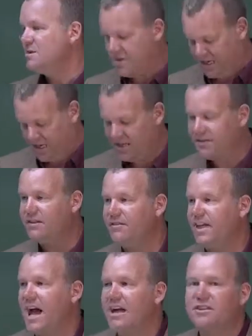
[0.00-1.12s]
Because of
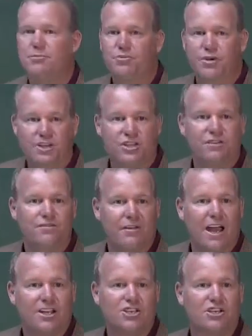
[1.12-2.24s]
that depression
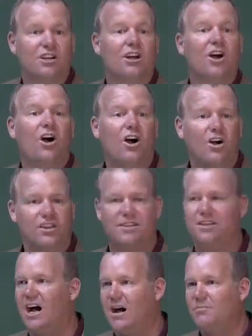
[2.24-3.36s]
fracture on the
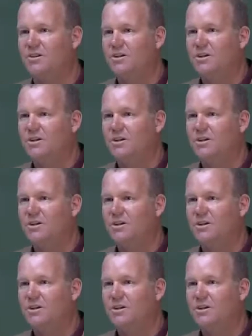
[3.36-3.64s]
top,